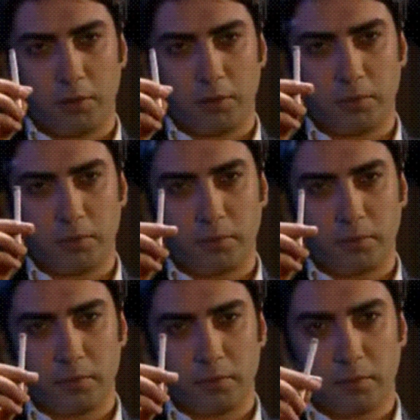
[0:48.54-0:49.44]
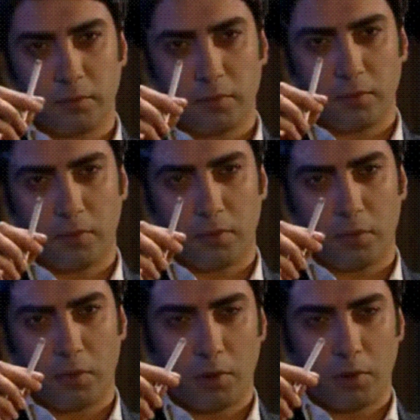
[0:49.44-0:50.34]
in the past, I don't remember,
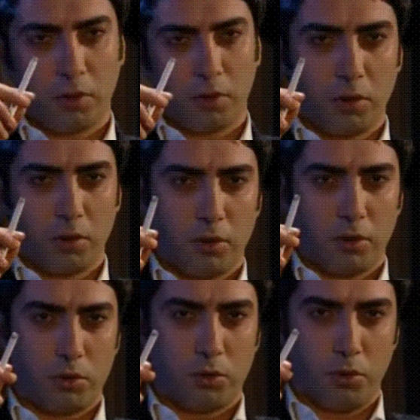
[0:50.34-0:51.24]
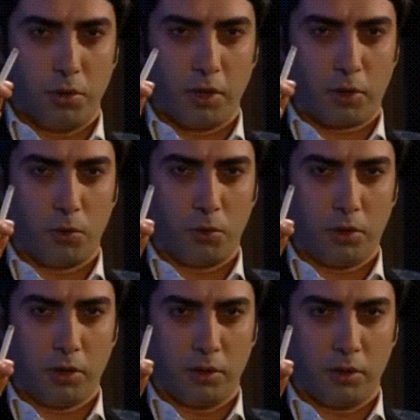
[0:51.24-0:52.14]
maybe 17 or 15 years
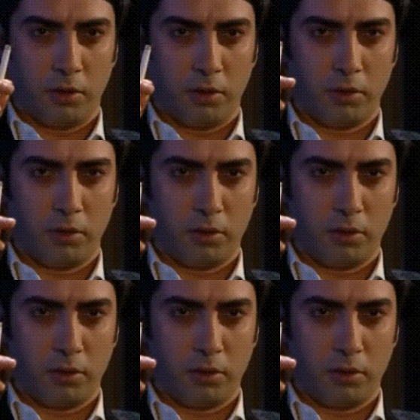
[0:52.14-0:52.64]
ago, a